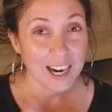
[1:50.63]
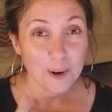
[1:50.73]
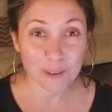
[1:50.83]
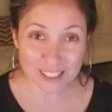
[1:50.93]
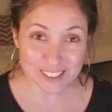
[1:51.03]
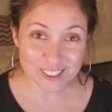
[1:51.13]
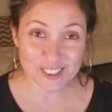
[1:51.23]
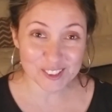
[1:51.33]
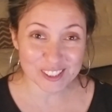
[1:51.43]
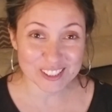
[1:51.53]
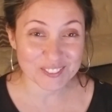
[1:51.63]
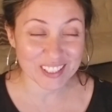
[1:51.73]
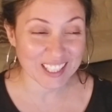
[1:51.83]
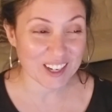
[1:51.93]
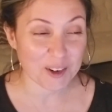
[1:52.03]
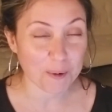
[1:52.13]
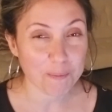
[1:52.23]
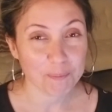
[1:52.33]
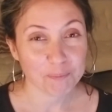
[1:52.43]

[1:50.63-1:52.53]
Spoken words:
I wanted to do this video.